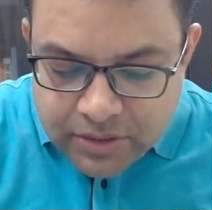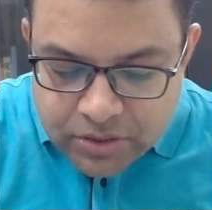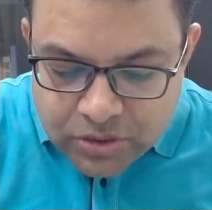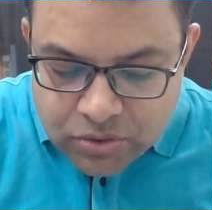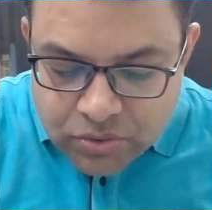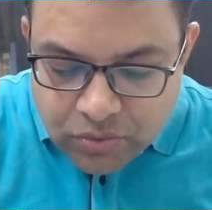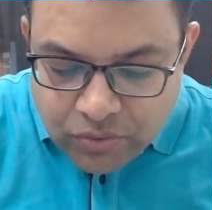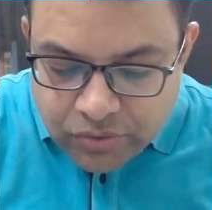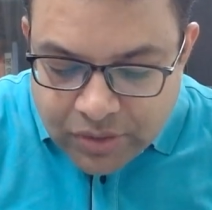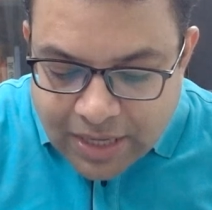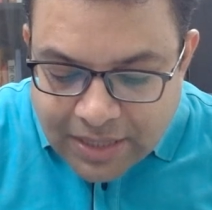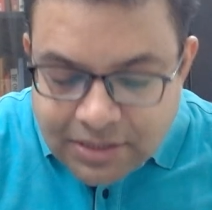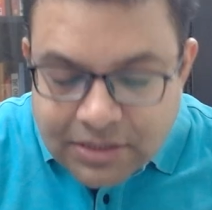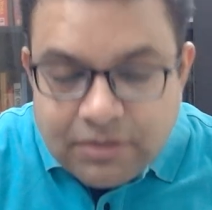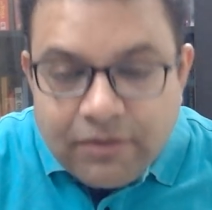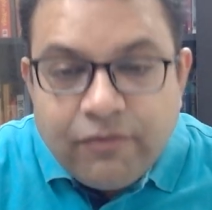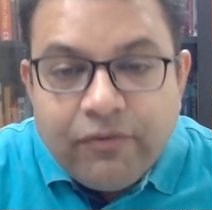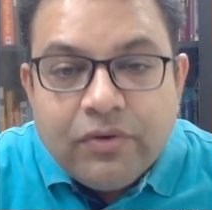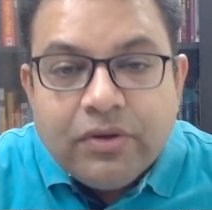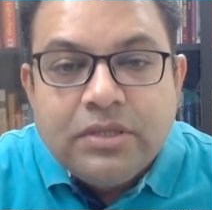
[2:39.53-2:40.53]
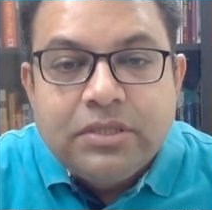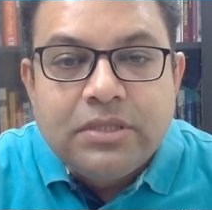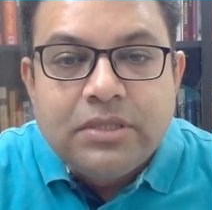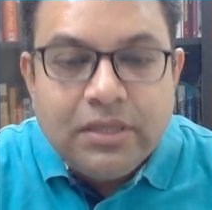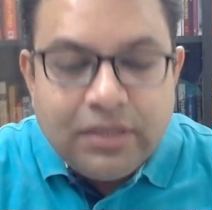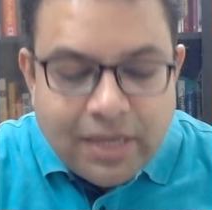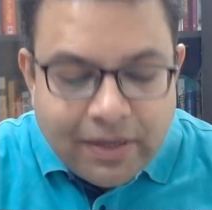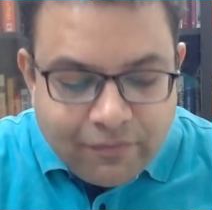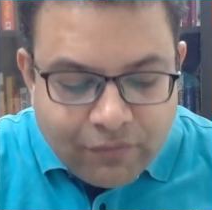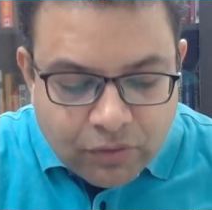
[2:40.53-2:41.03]
So that is the first
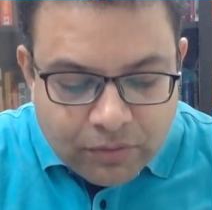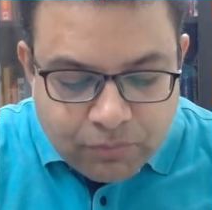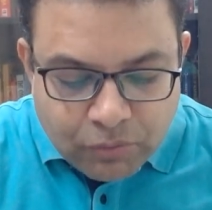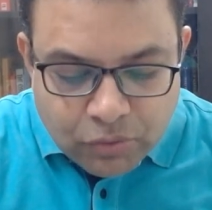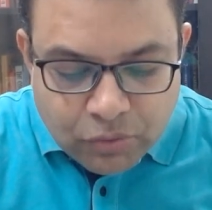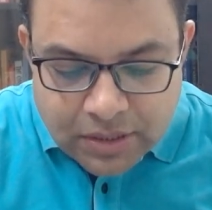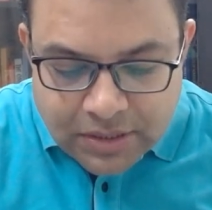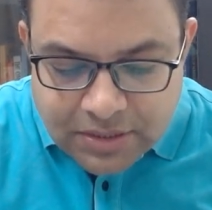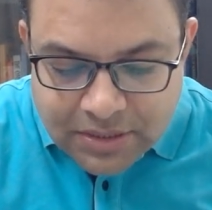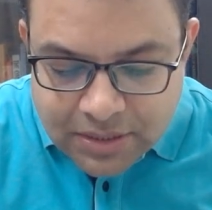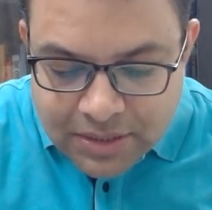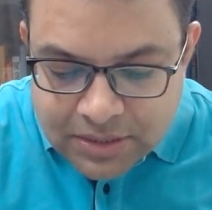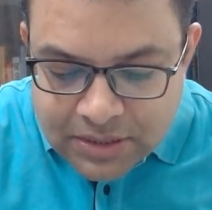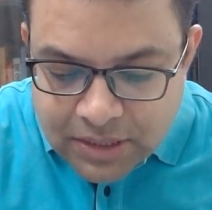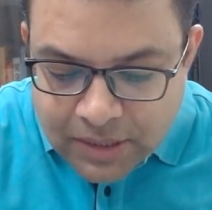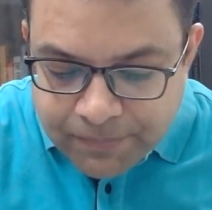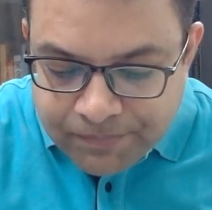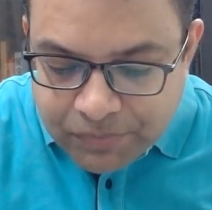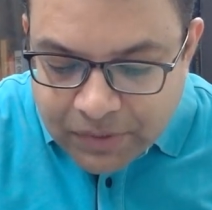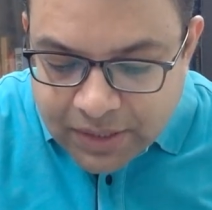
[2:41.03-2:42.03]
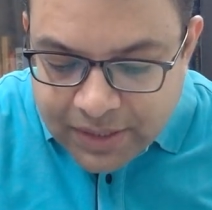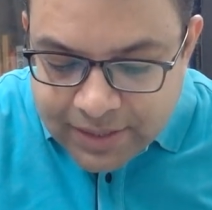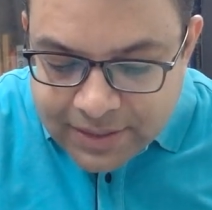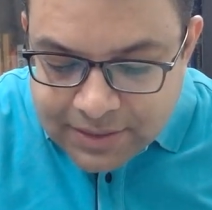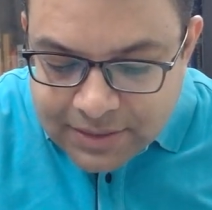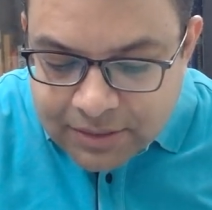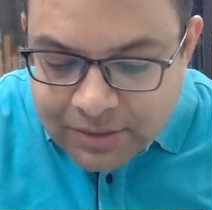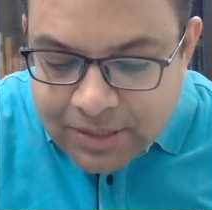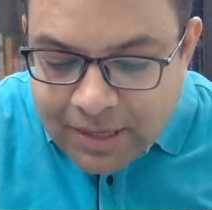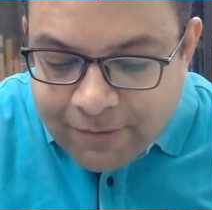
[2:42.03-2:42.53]
thing that what Buddha says
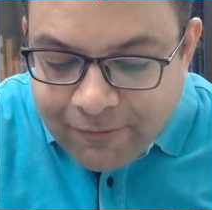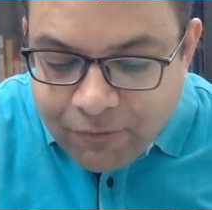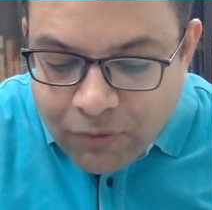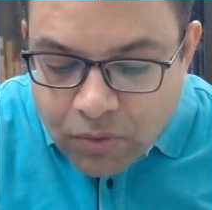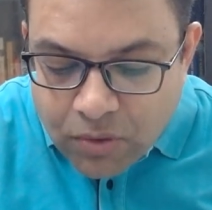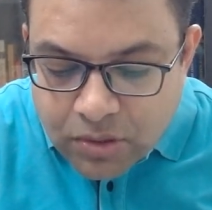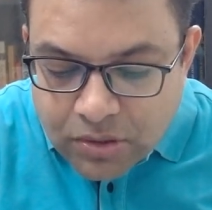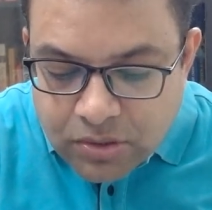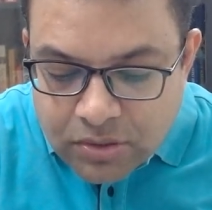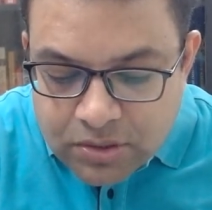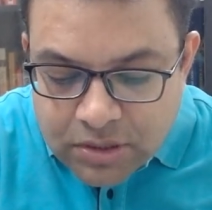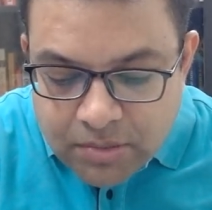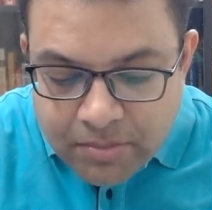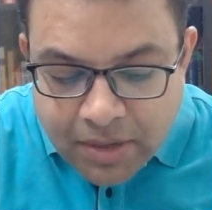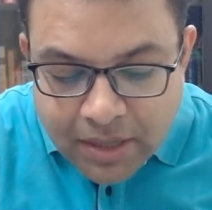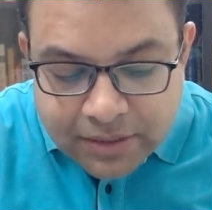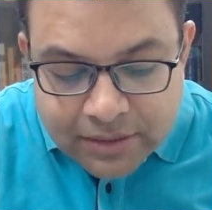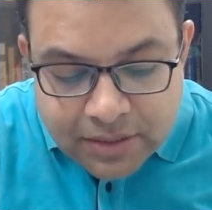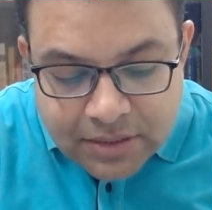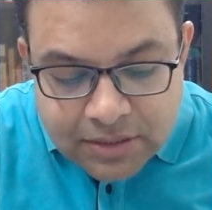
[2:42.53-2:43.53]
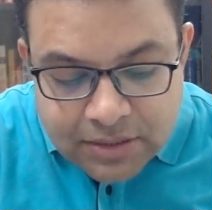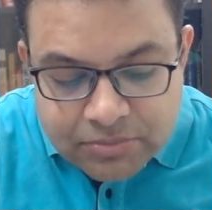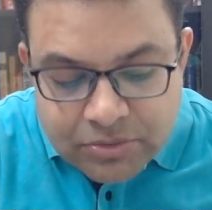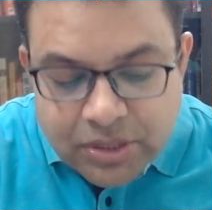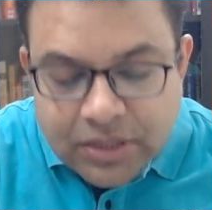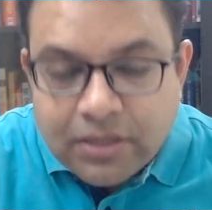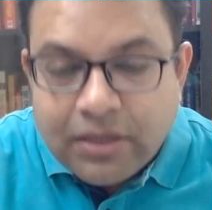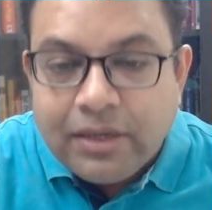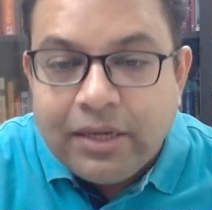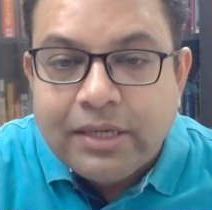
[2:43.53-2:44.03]
is that focus on some other
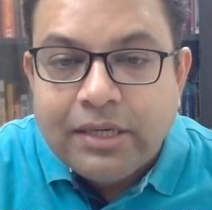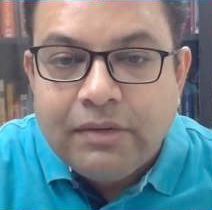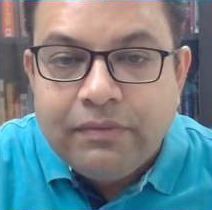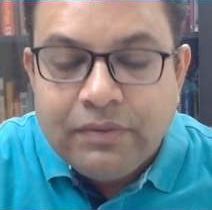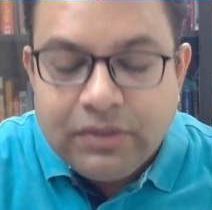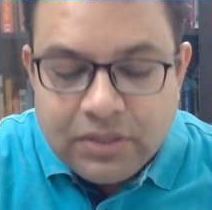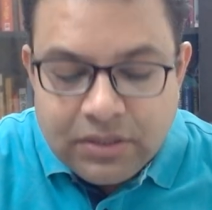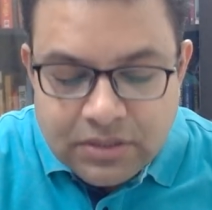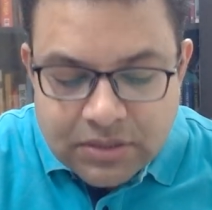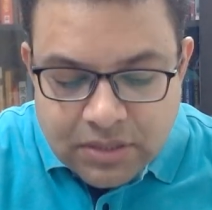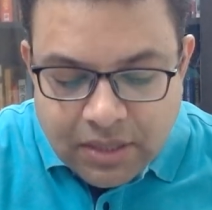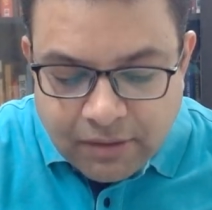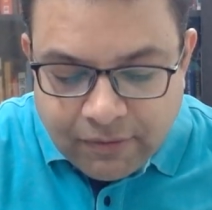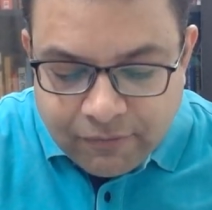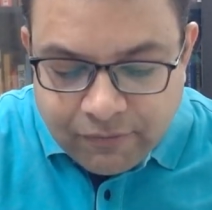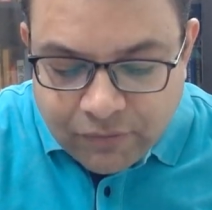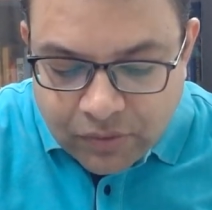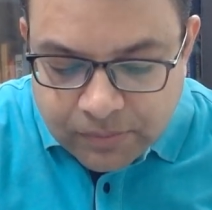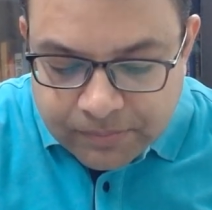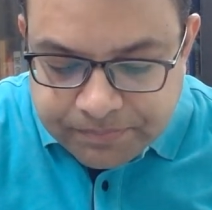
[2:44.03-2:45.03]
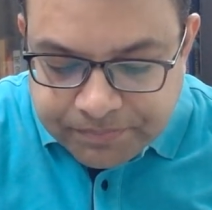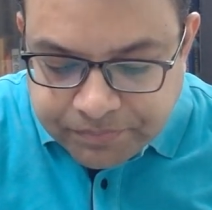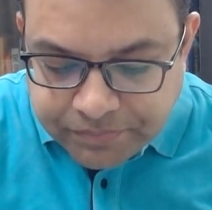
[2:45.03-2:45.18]
subject connected with the skillful.